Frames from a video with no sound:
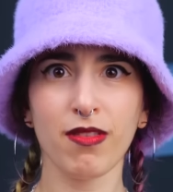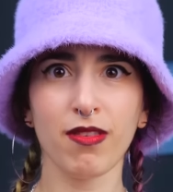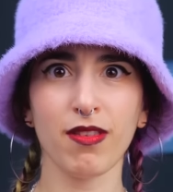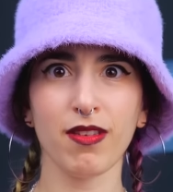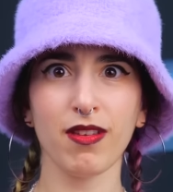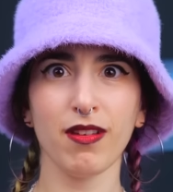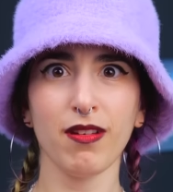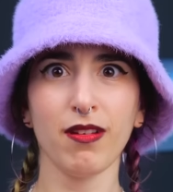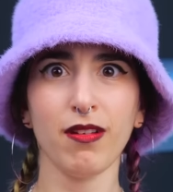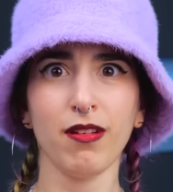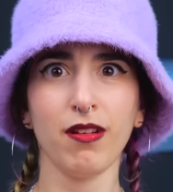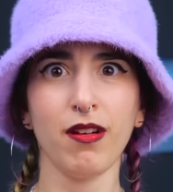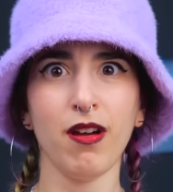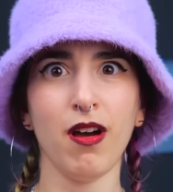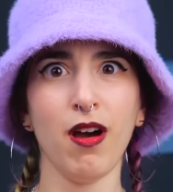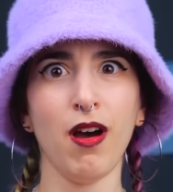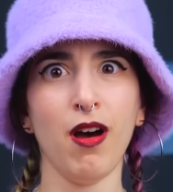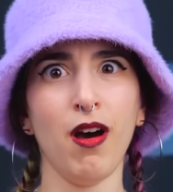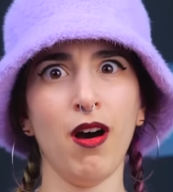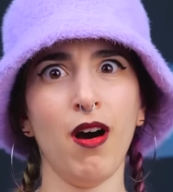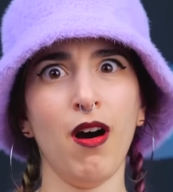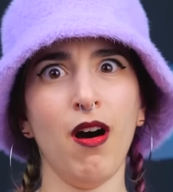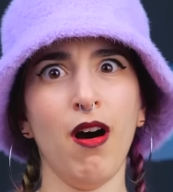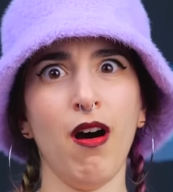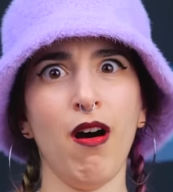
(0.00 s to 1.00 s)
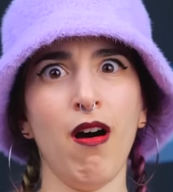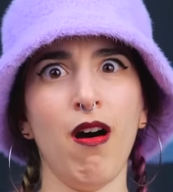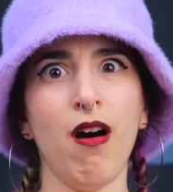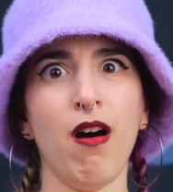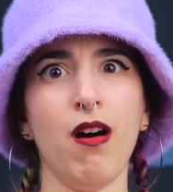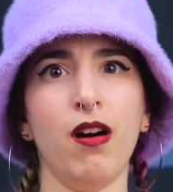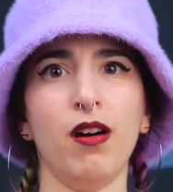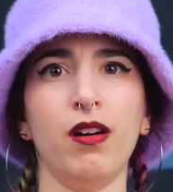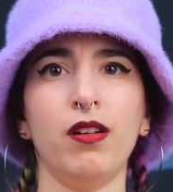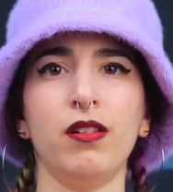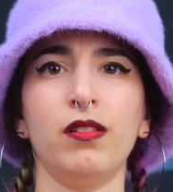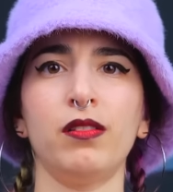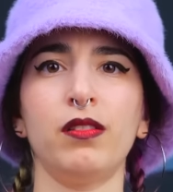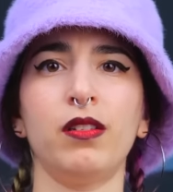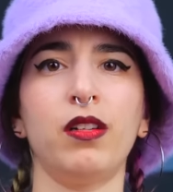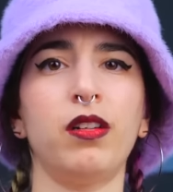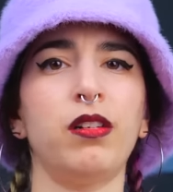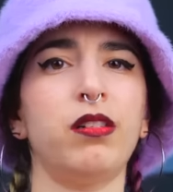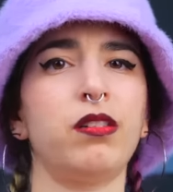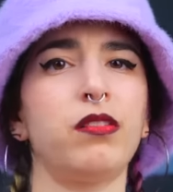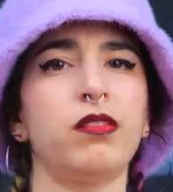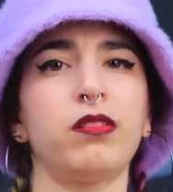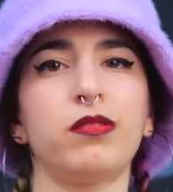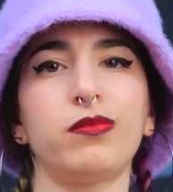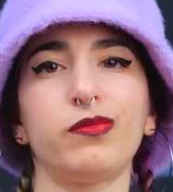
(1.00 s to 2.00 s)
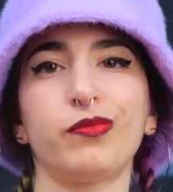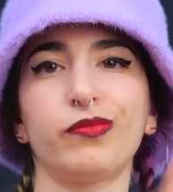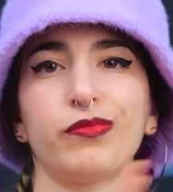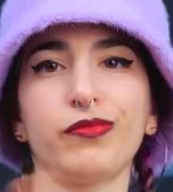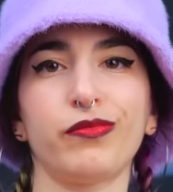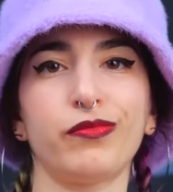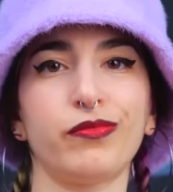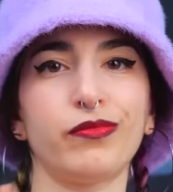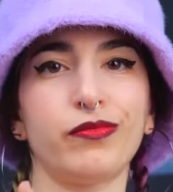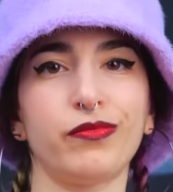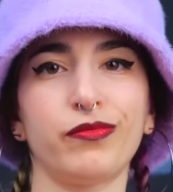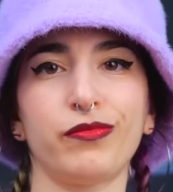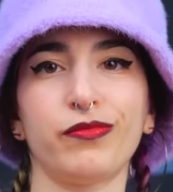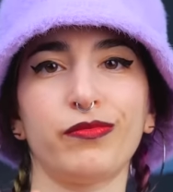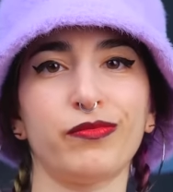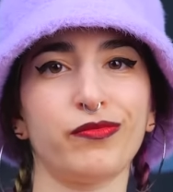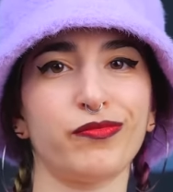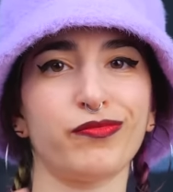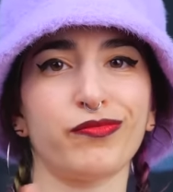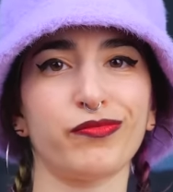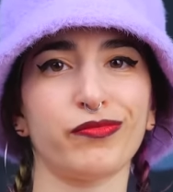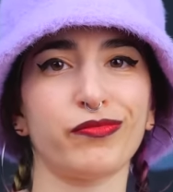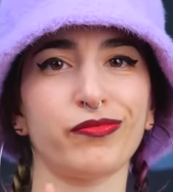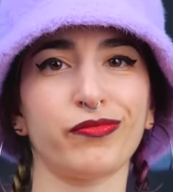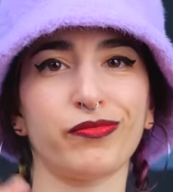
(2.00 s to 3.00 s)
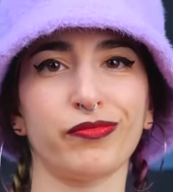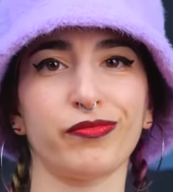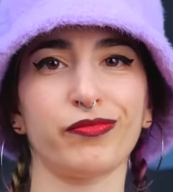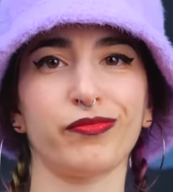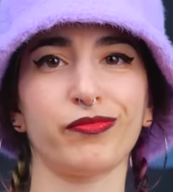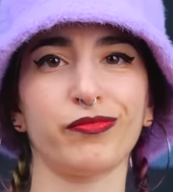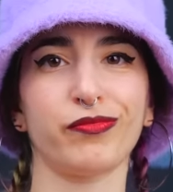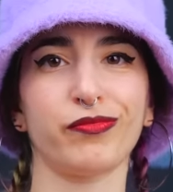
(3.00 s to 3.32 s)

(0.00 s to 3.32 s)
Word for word: Yeah! That's what I'm talking about!